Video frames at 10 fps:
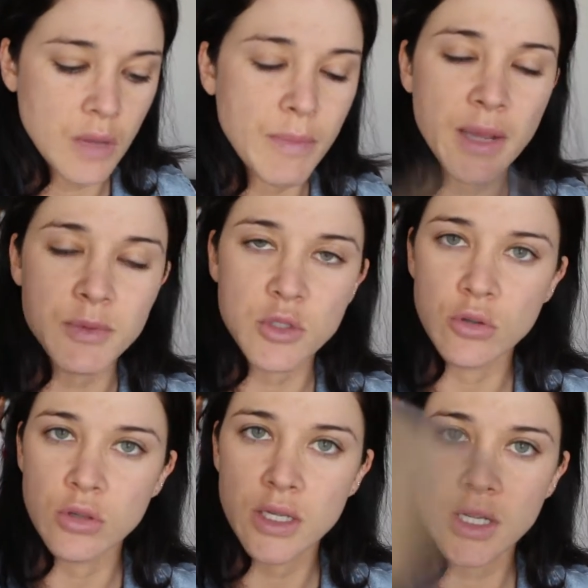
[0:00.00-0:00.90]
Makeup
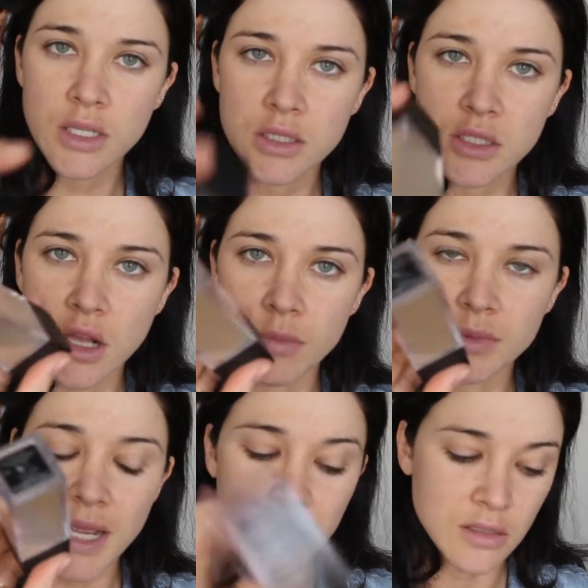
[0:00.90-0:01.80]
Store
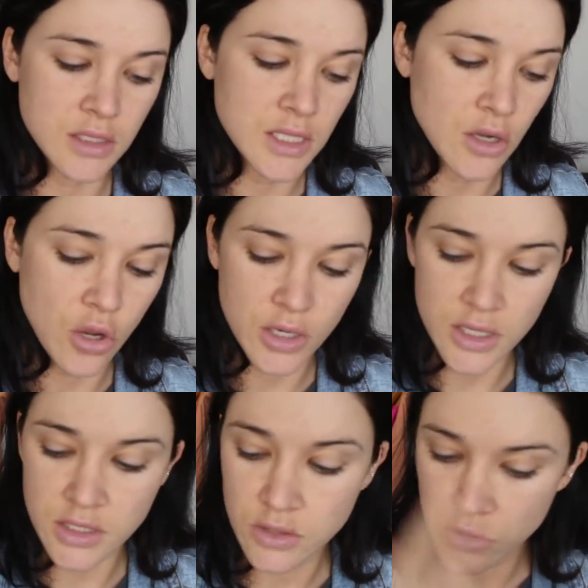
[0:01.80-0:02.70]
Sculpt Excellence in
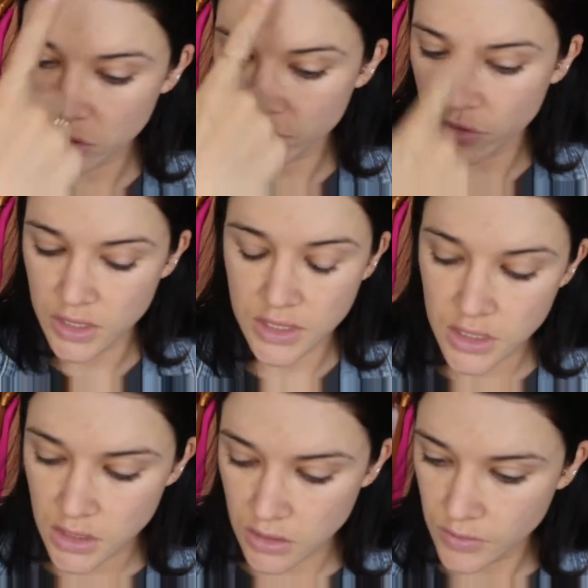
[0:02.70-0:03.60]
Coconut, just through the
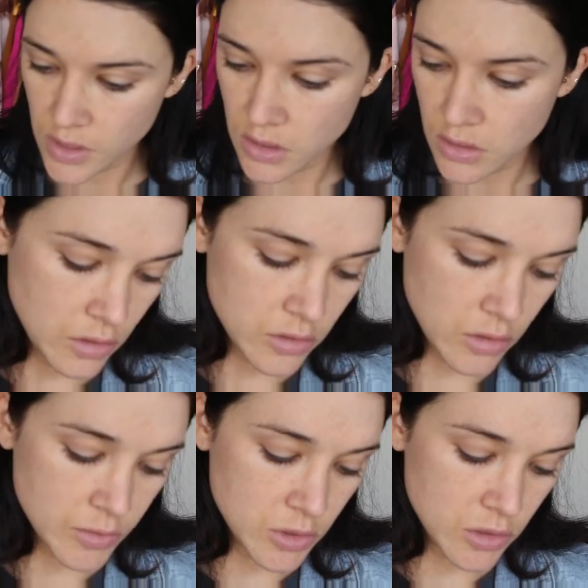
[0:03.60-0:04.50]
centre. So
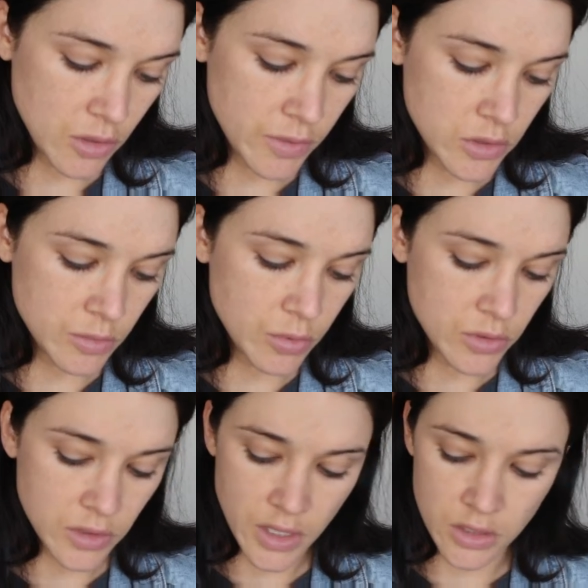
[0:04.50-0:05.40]
I'm just going to
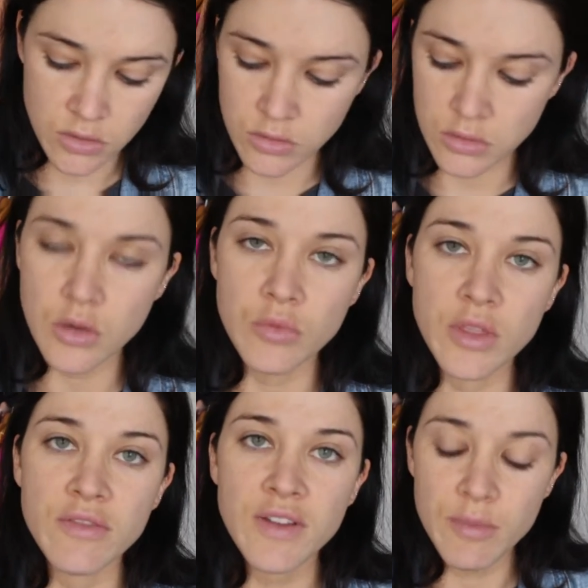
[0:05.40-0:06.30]
put that on
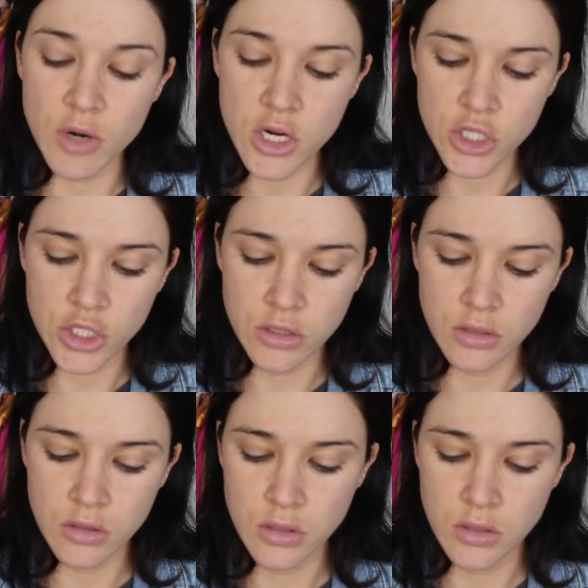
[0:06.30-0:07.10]
with a flat brush.